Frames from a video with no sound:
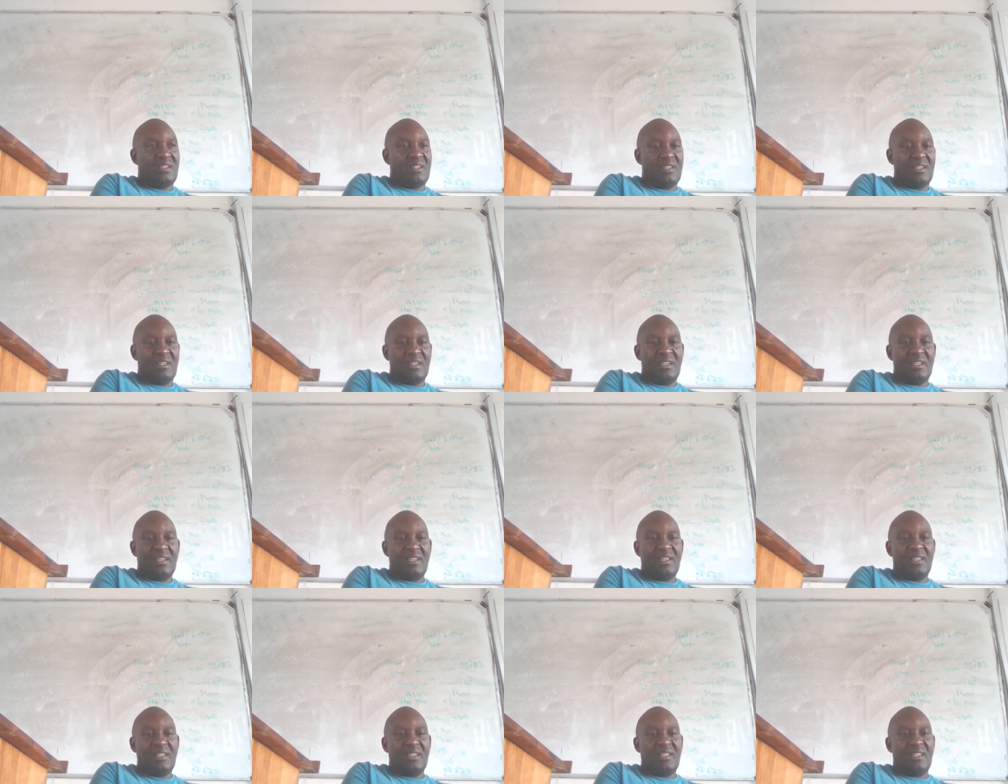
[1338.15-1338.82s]

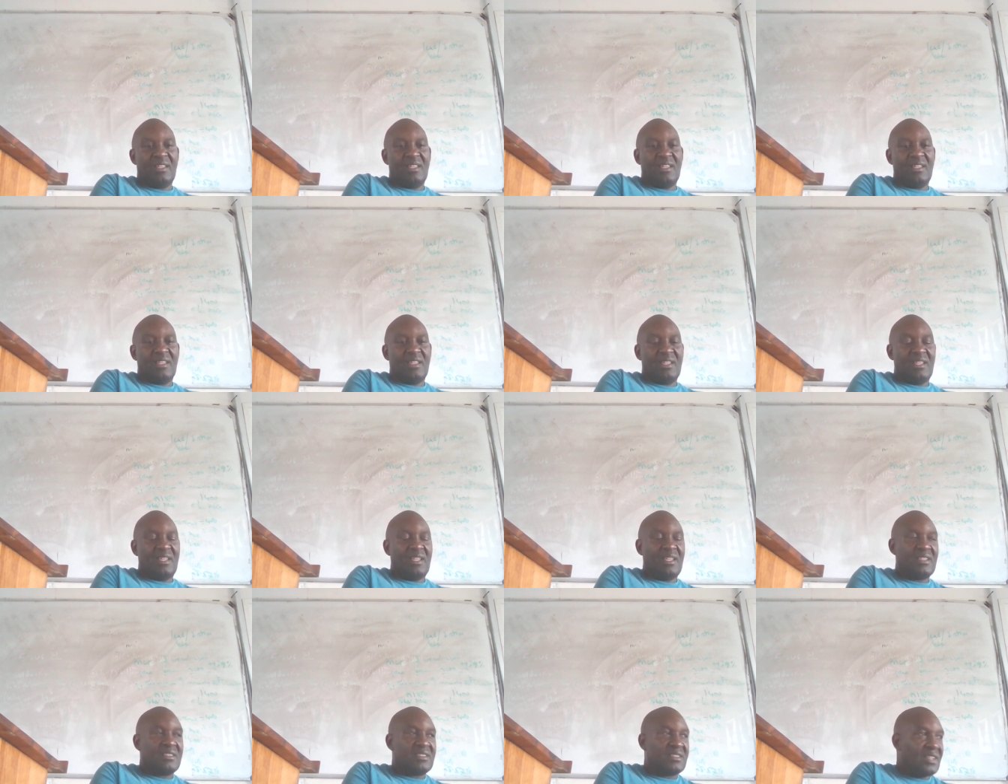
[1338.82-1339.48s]
eh,
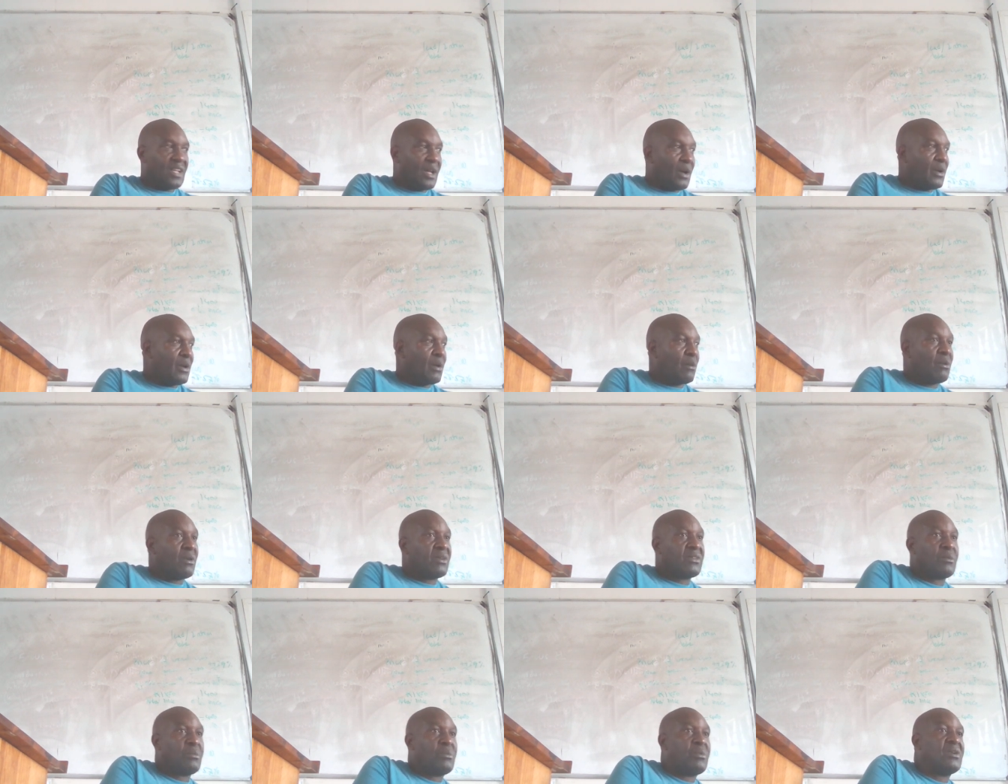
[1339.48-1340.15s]
is now a
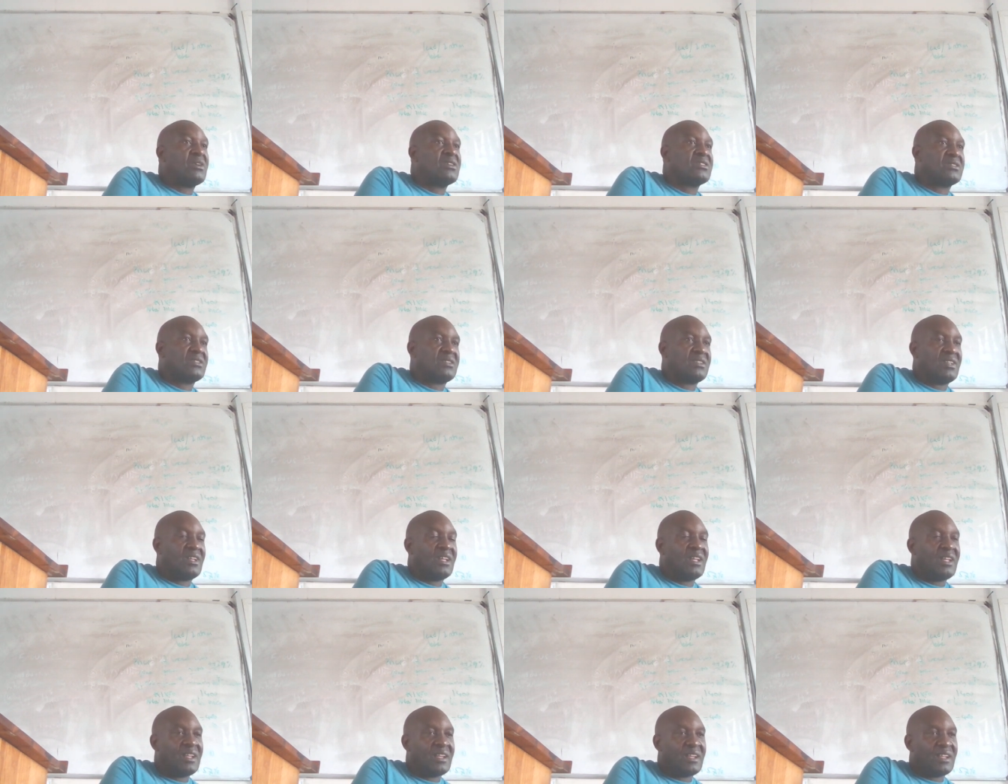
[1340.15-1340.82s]
worth person.
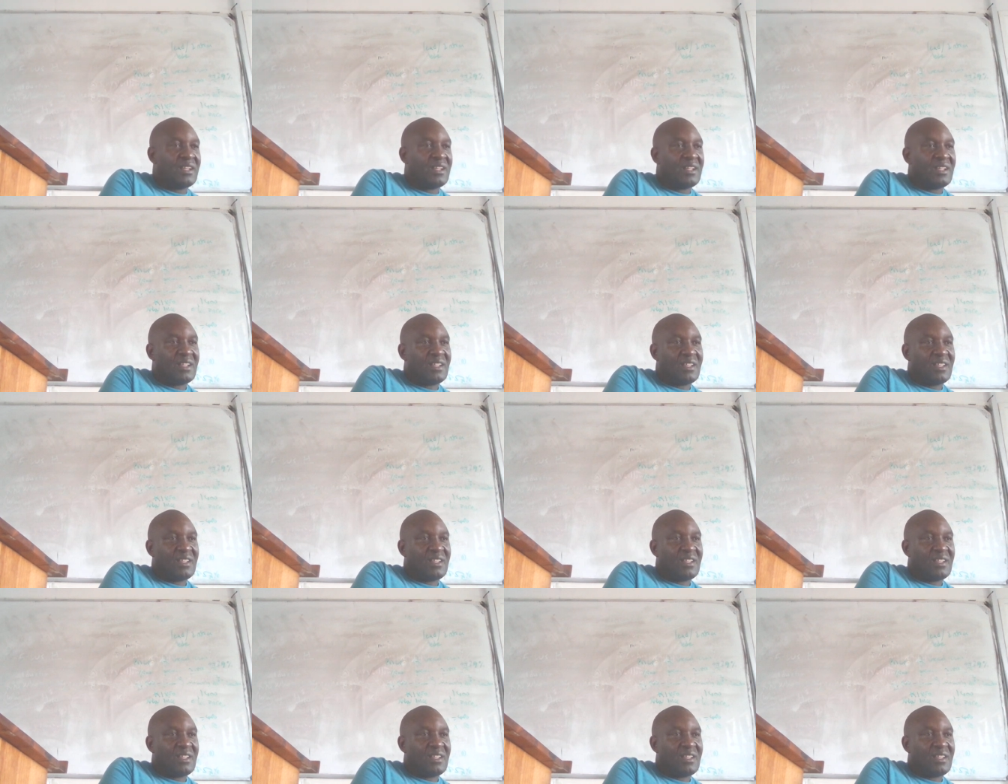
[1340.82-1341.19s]
Eh?